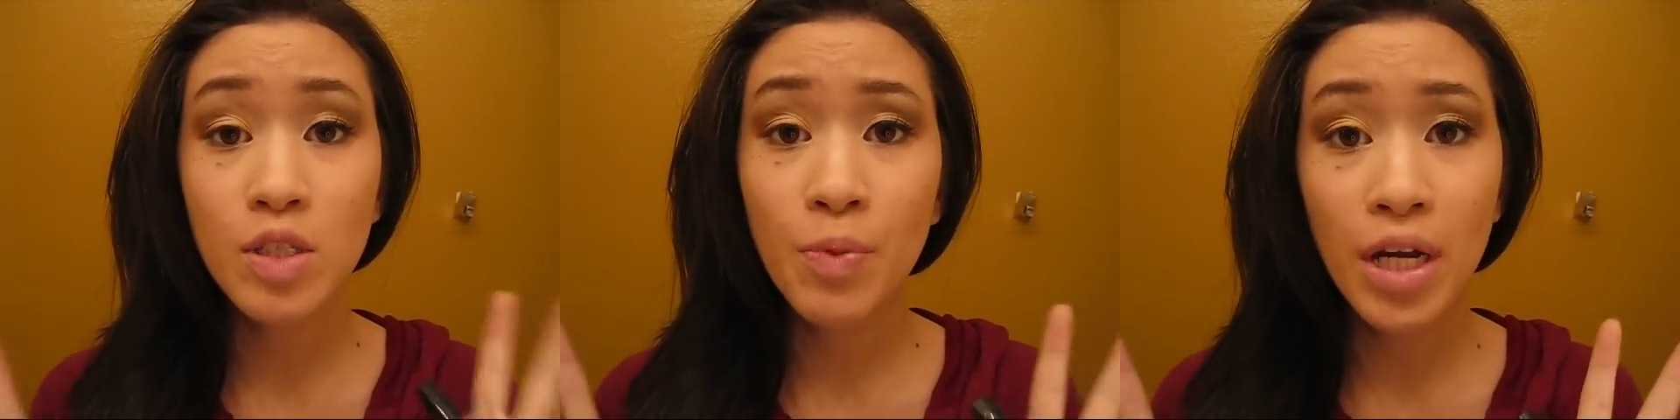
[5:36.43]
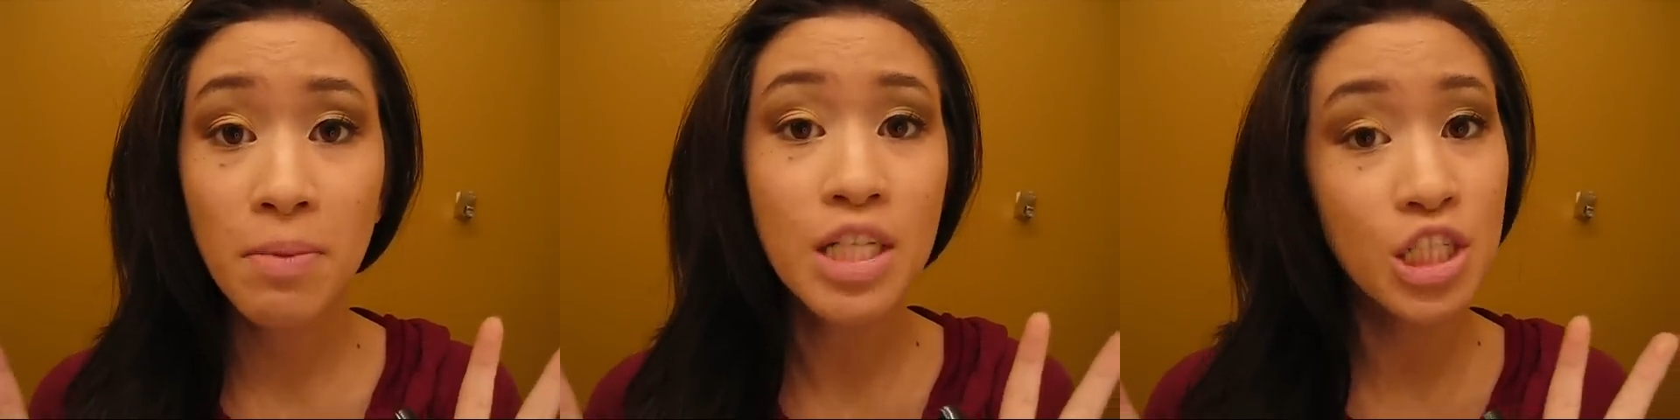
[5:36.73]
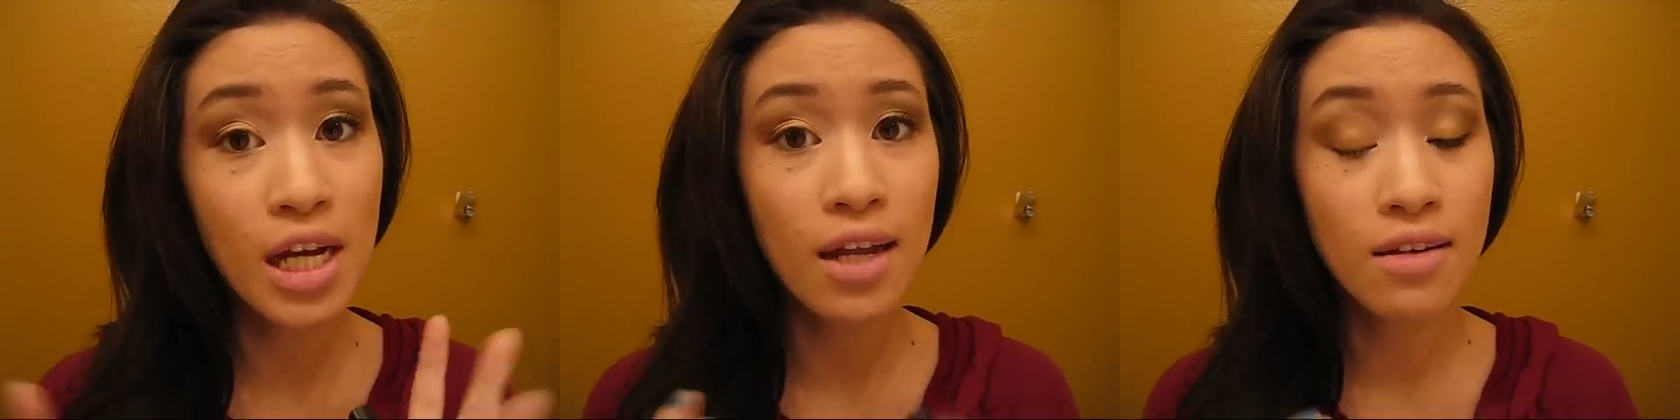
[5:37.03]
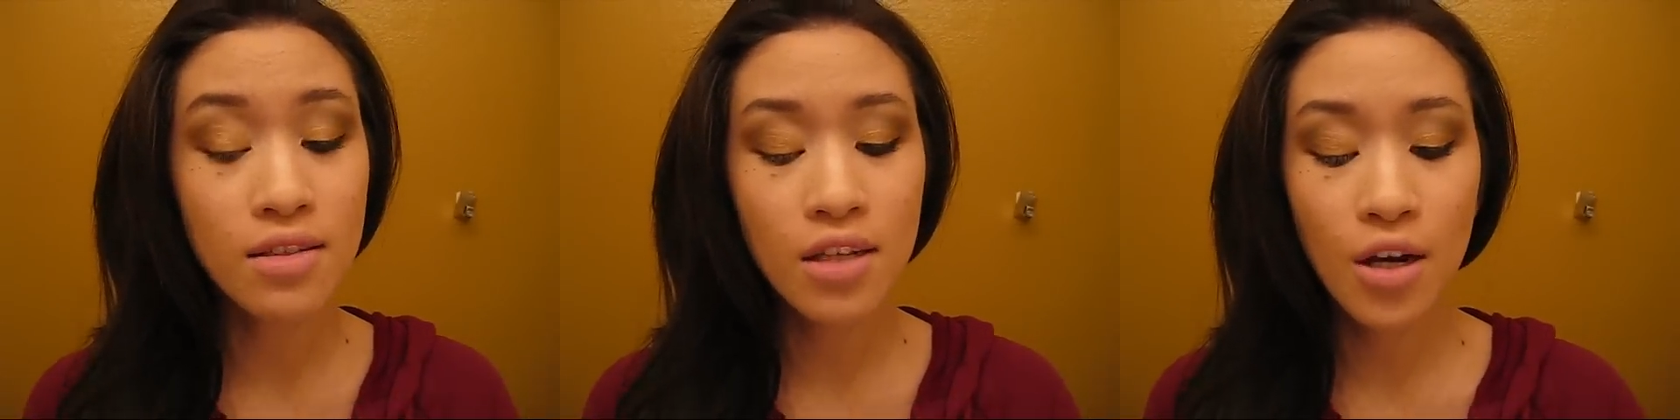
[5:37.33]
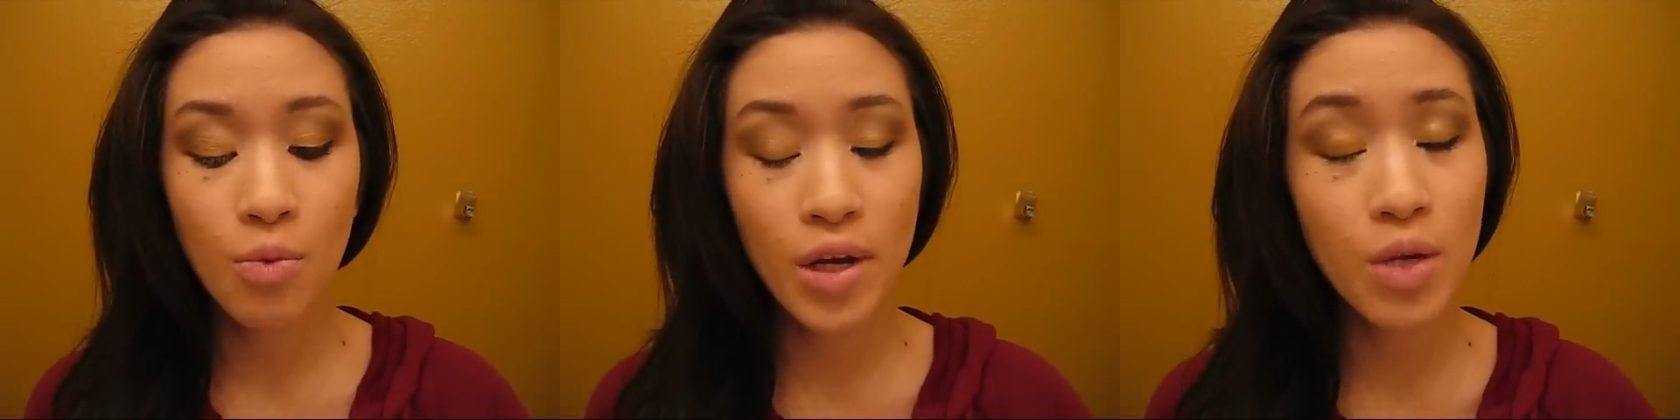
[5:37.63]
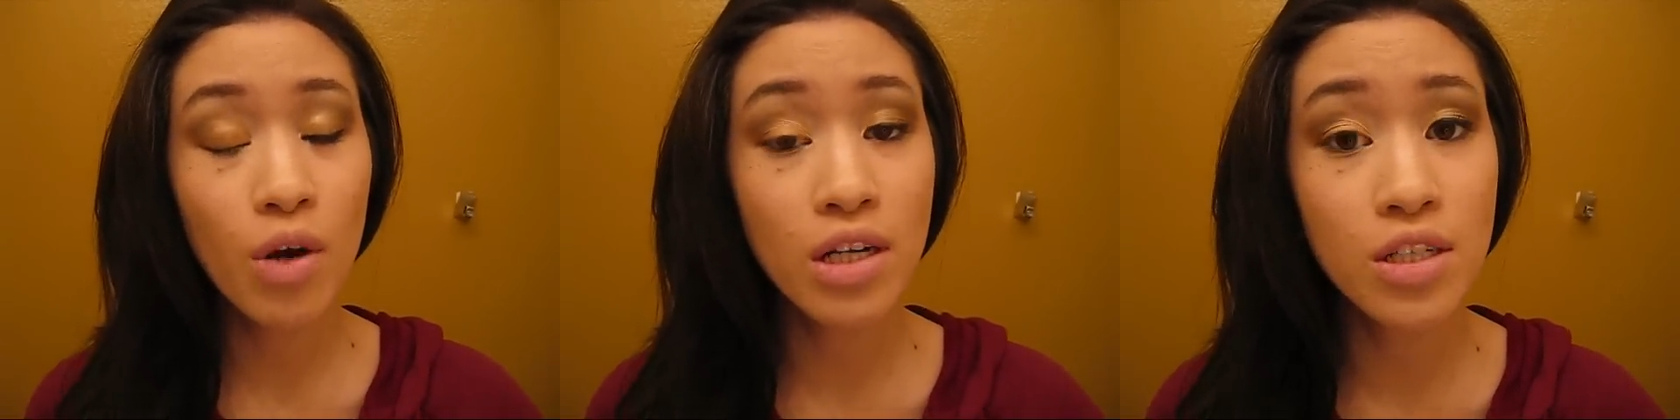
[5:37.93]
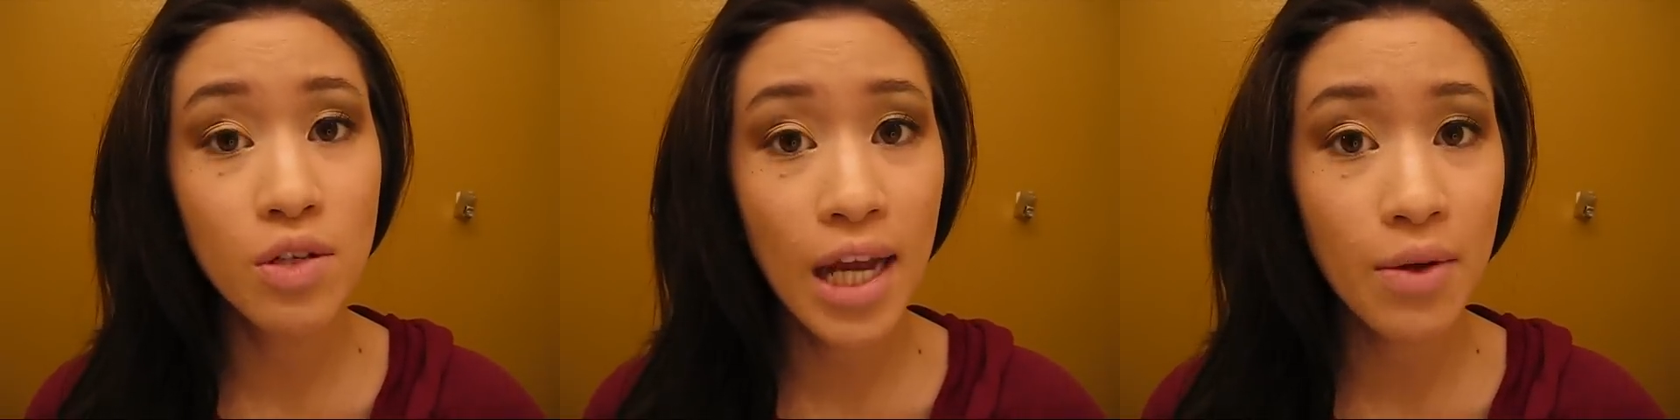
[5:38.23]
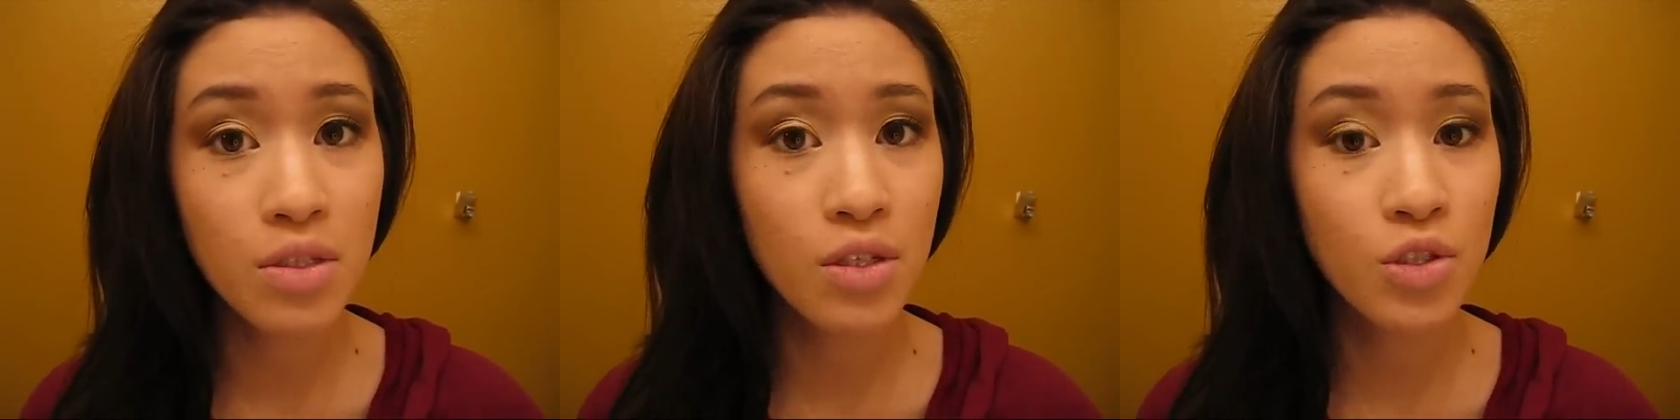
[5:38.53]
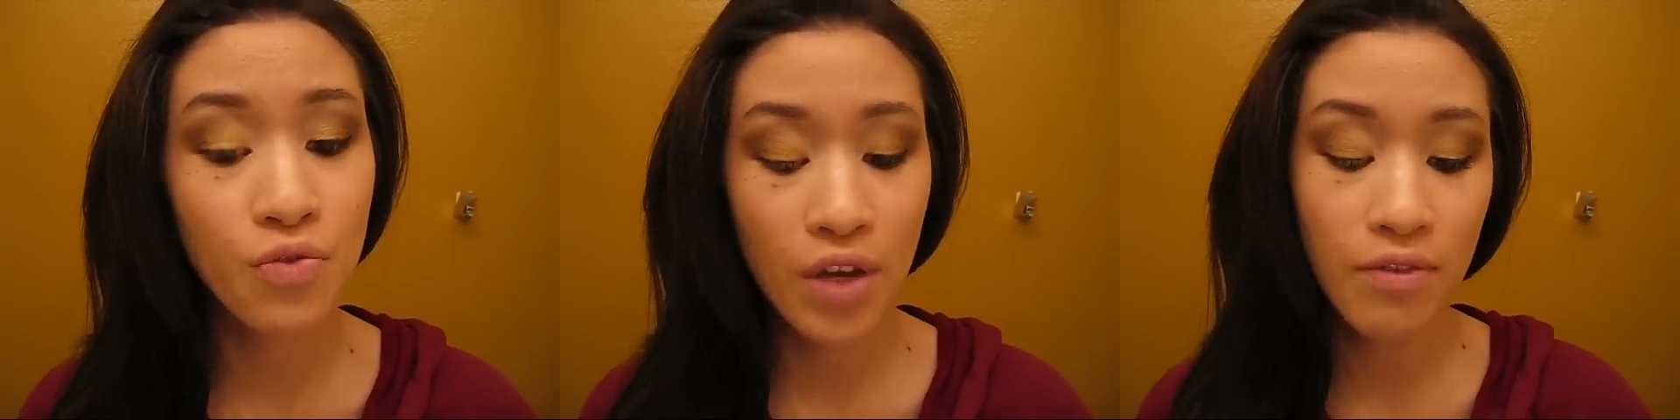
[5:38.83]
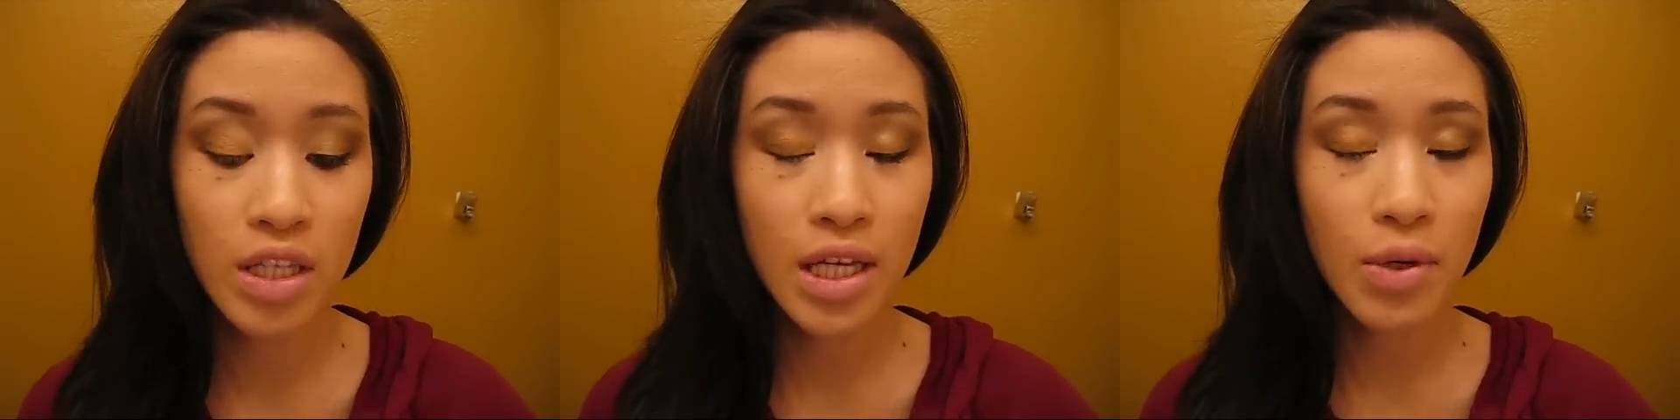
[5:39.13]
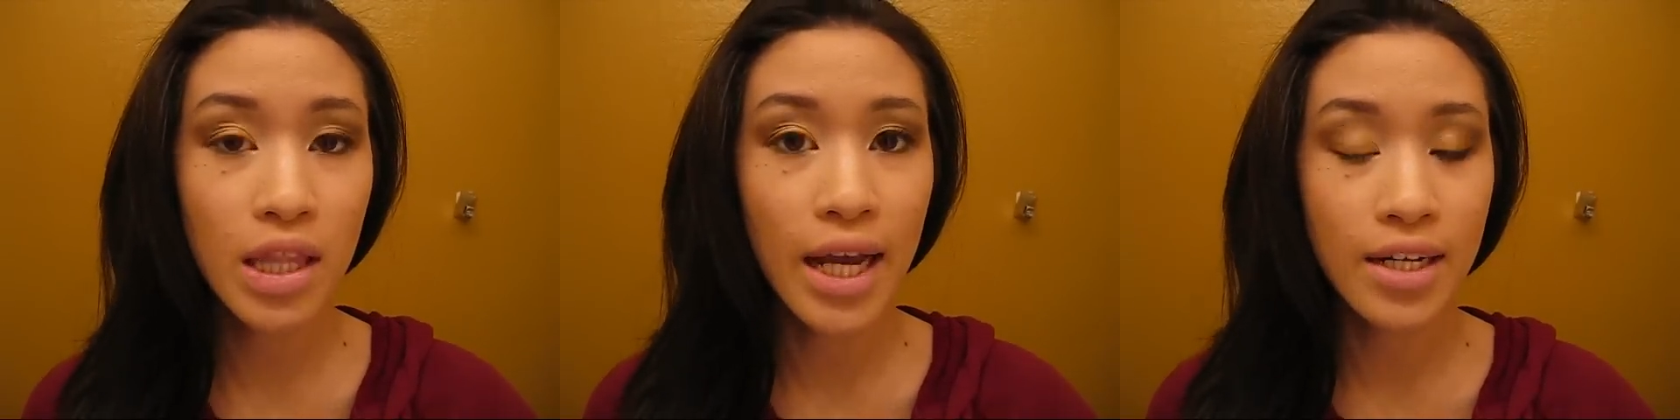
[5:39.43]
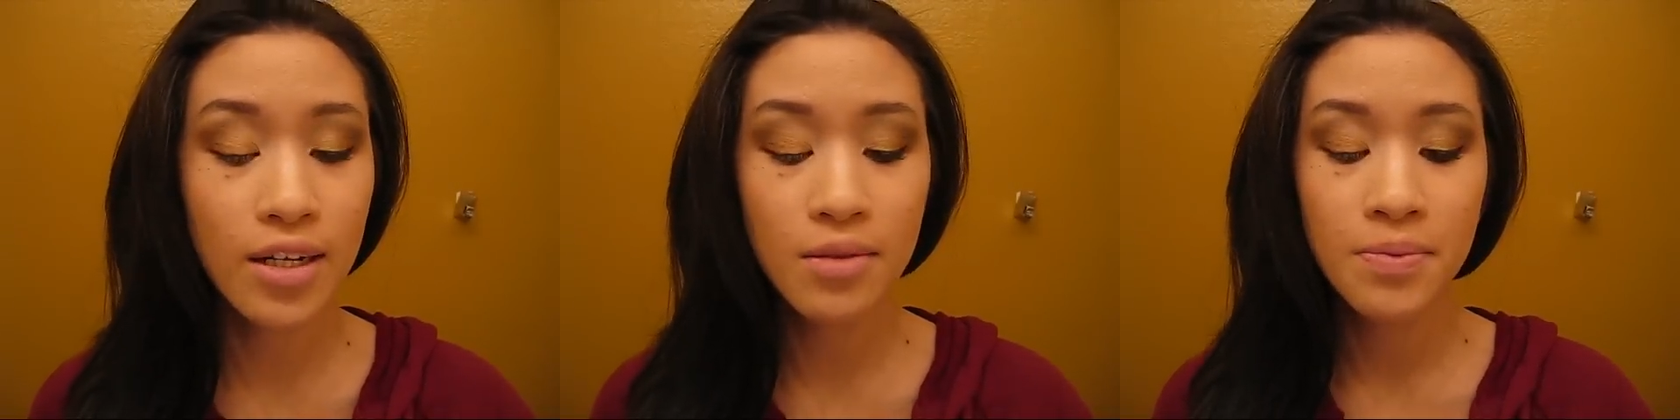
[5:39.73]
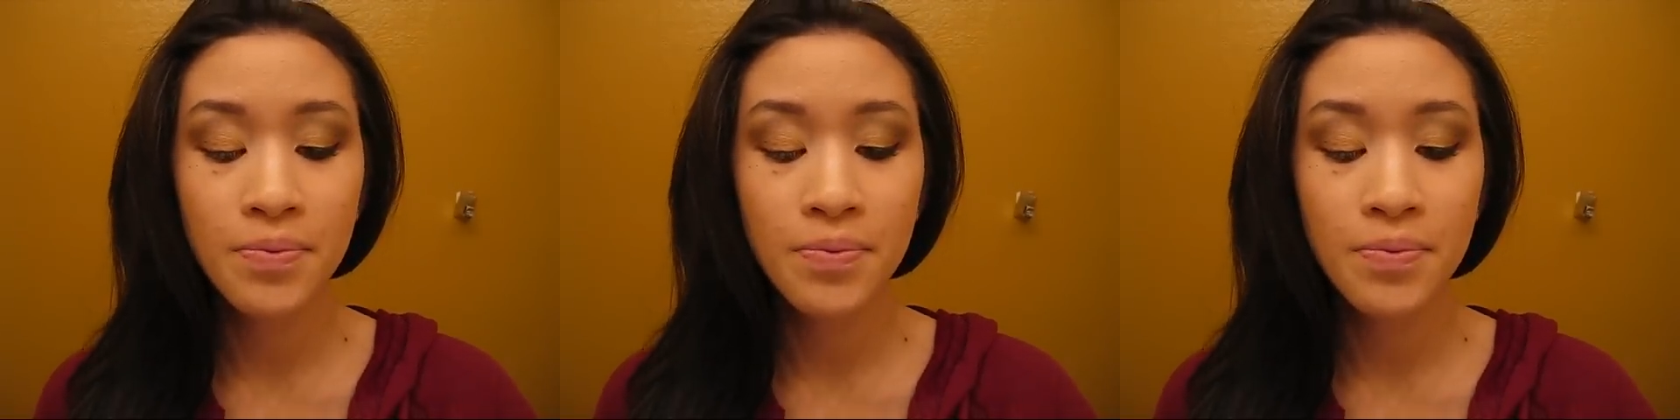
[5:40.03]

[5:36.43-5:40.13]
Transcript: is pretty much done, so what you want to do now is use your favorite liquid liner.